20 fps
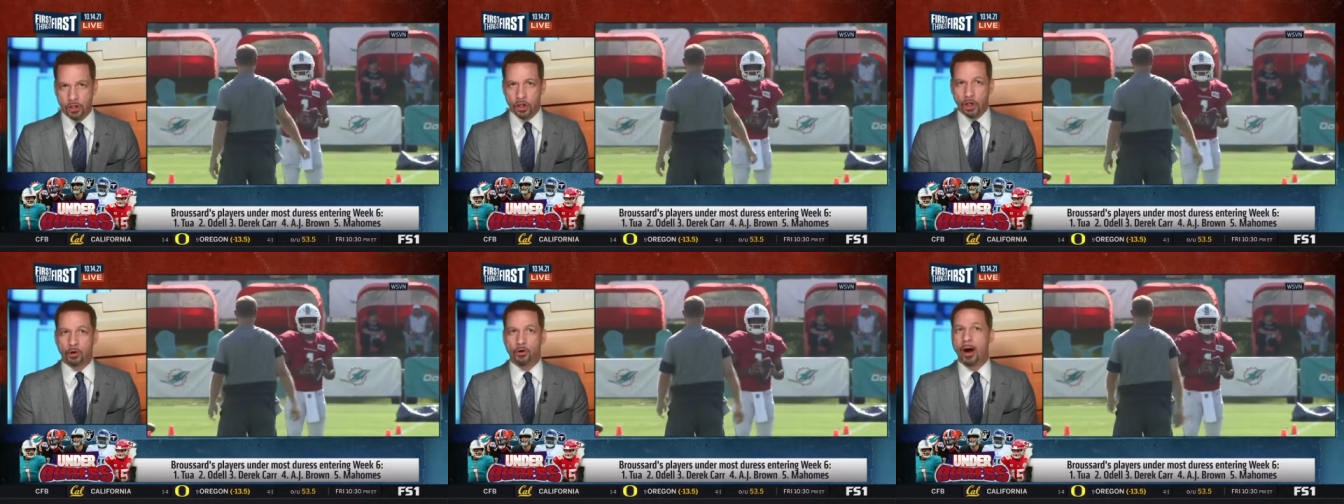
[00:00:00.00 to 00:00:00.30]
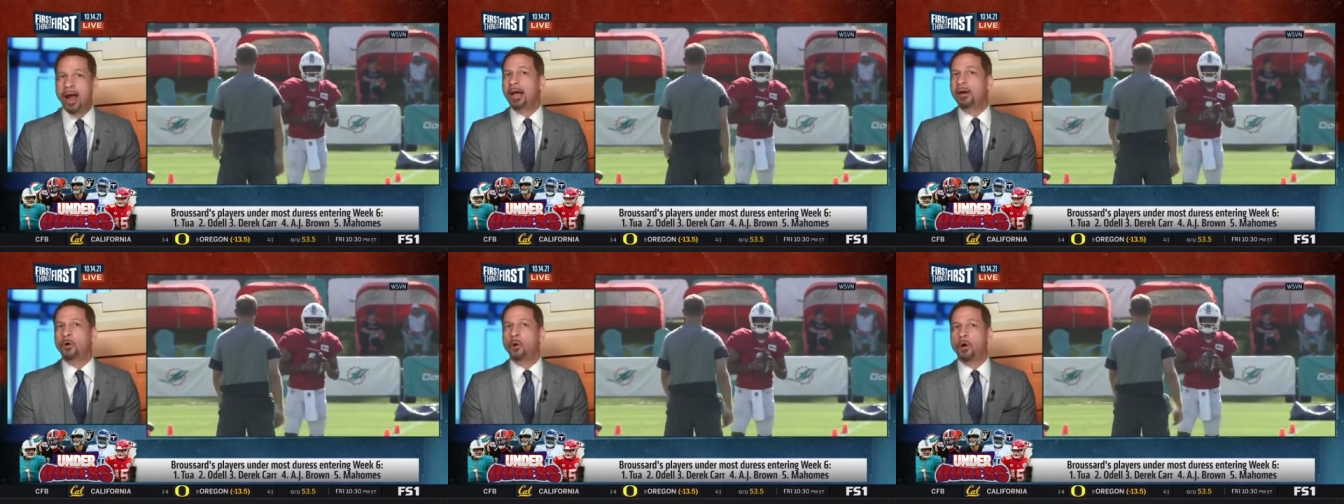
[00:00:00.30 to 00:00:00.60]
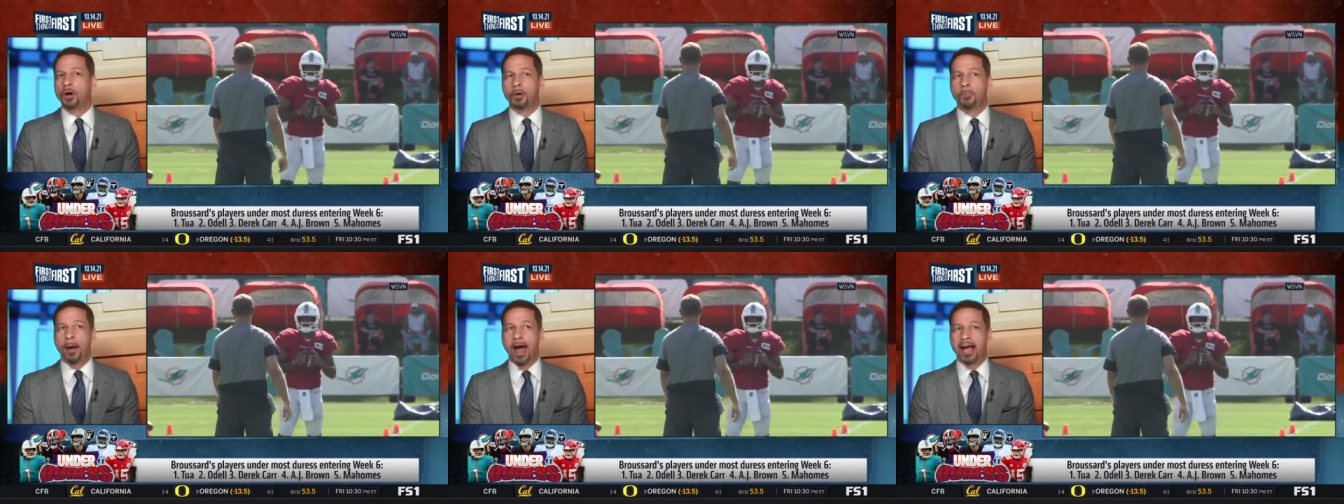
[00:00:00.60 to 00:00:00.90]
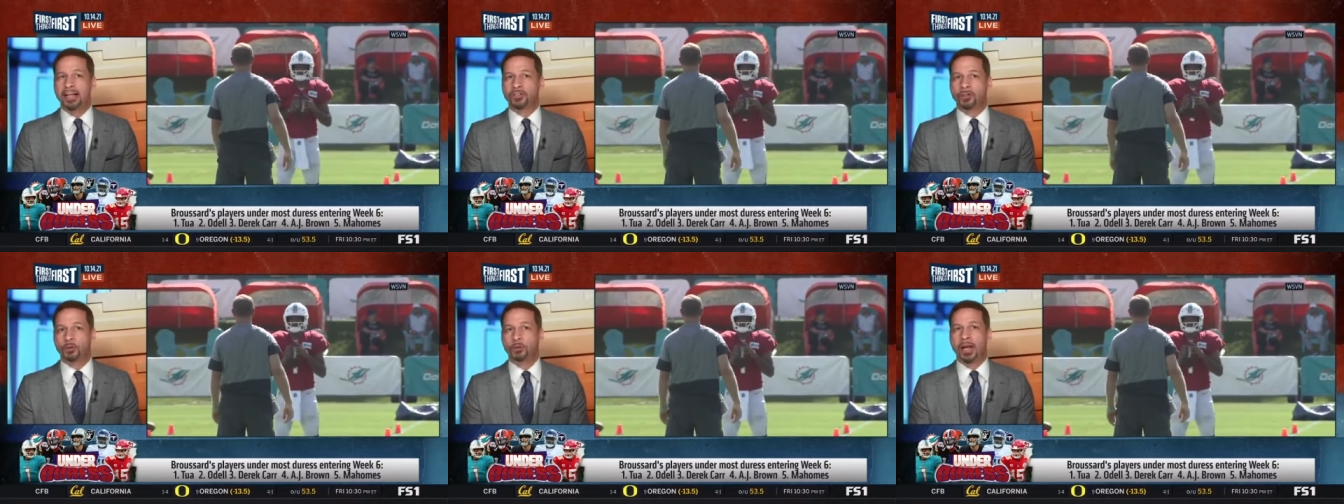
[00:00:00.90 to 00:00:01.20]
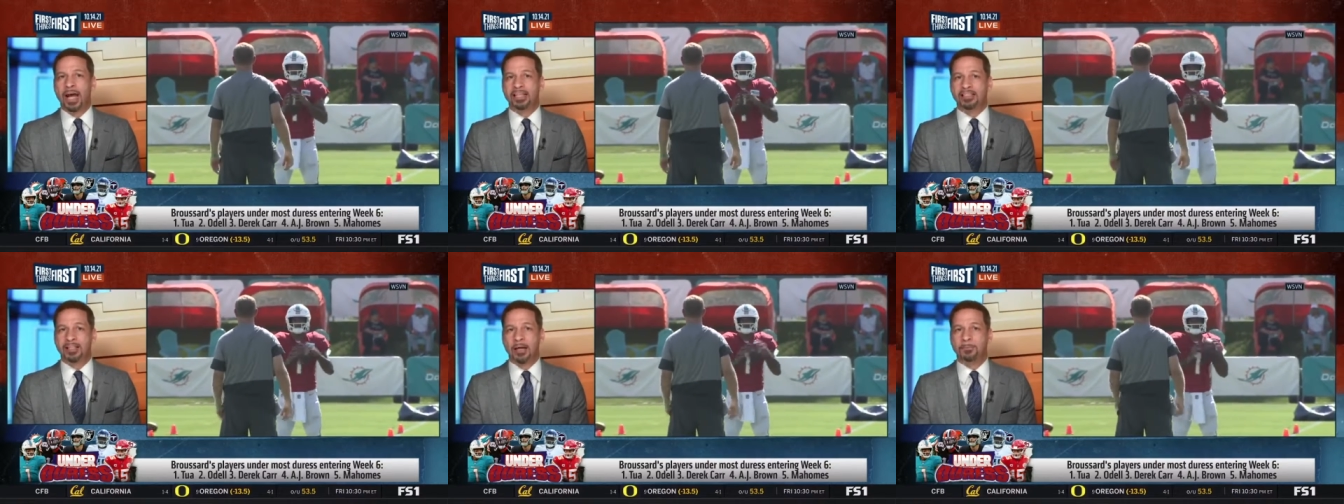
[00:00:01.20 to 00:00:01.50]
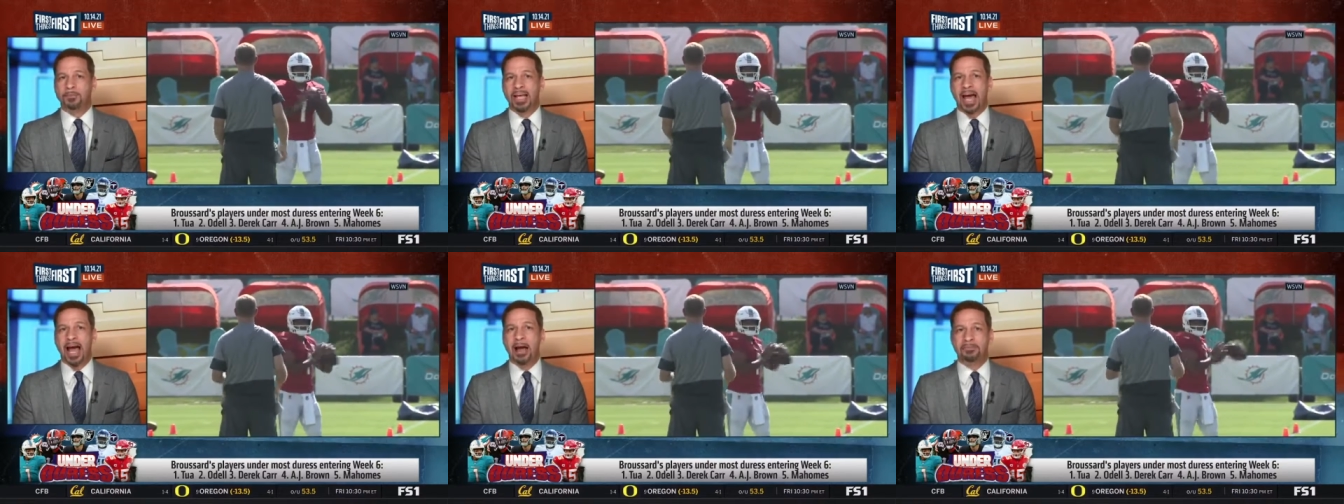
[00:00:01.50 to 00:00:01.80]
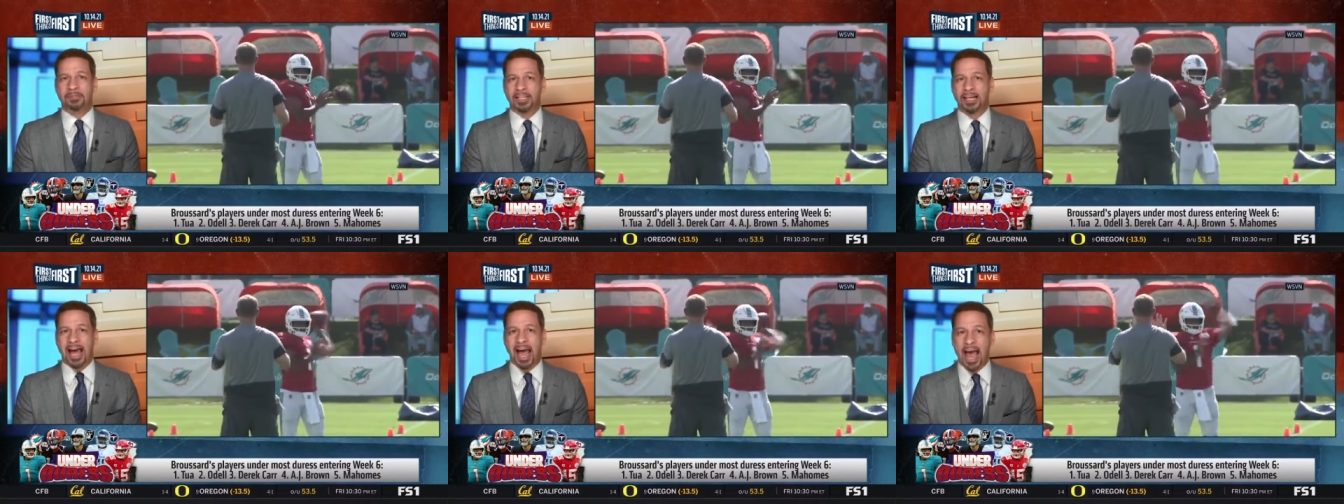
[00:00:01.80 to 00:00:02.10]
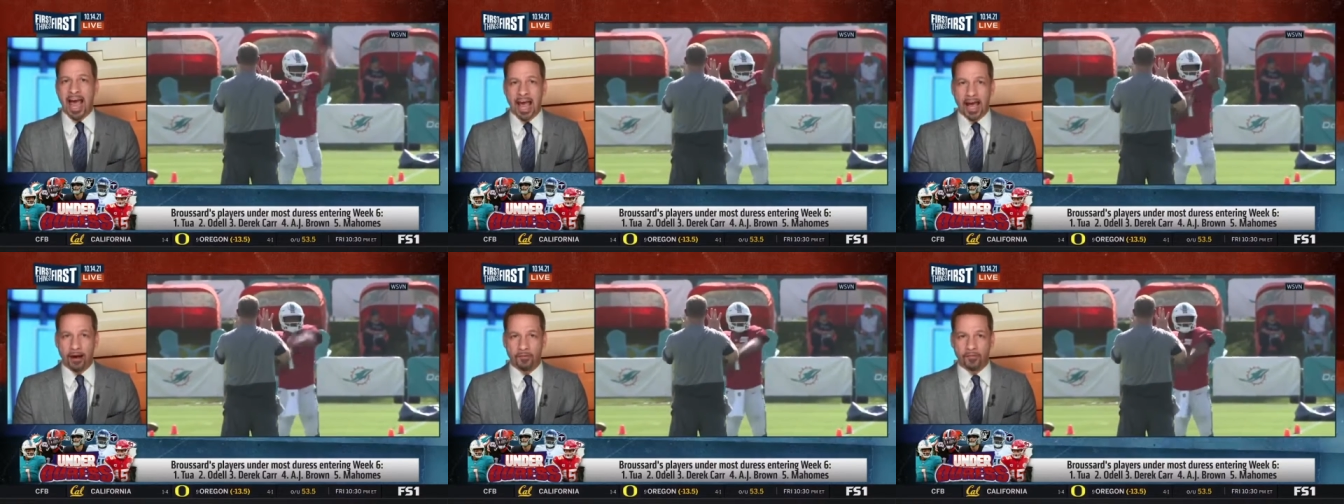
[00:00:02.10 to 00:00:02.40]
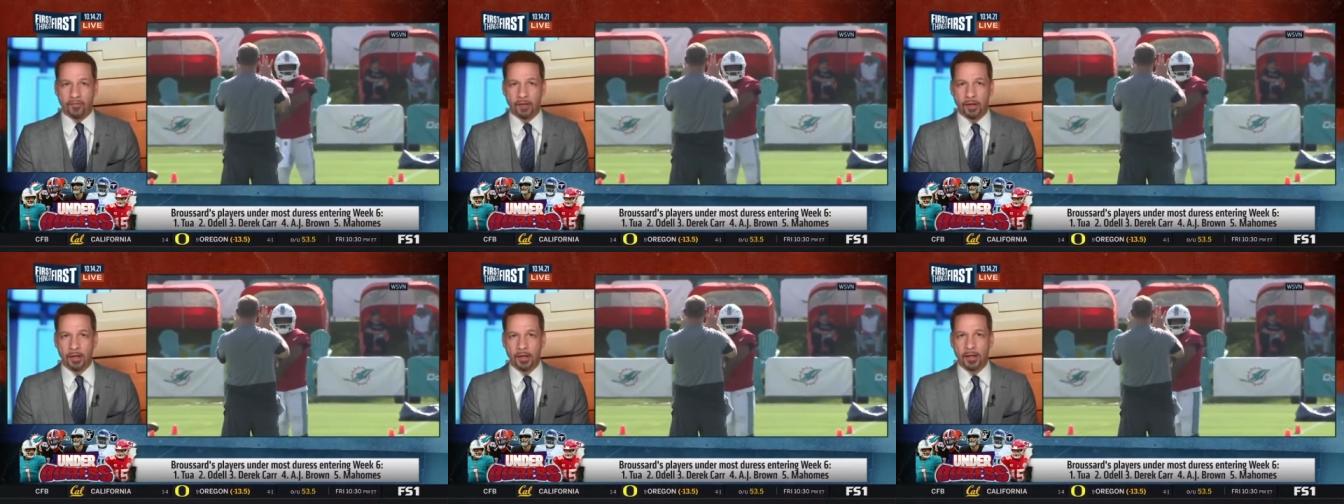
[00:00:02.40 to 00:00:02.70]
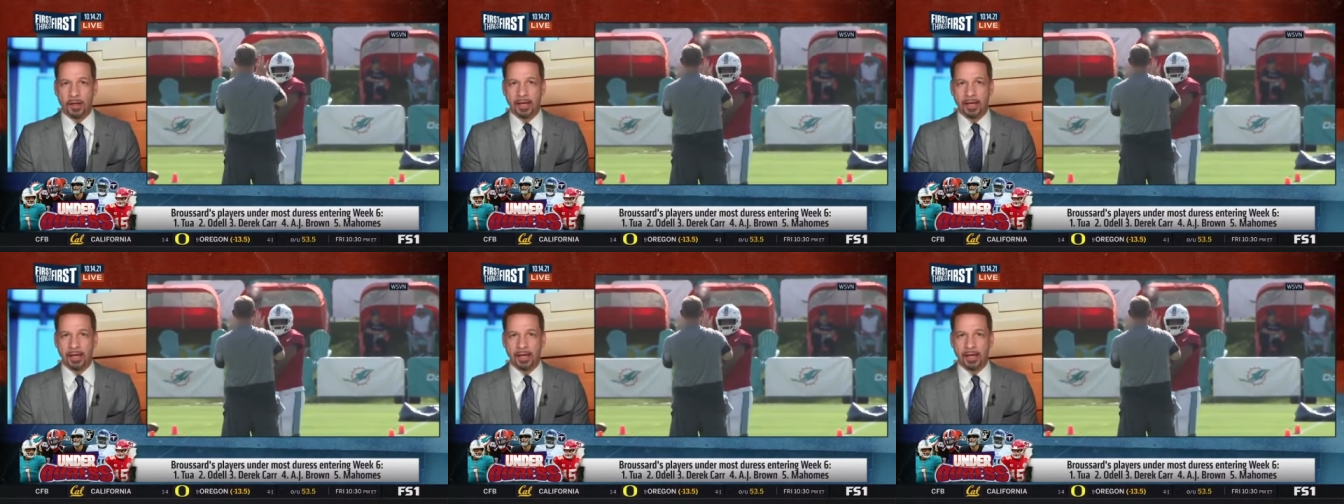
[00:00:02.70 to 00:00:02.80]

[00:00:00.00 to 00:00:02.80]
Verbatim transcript: The great quarterbacks do that sometimes in a half.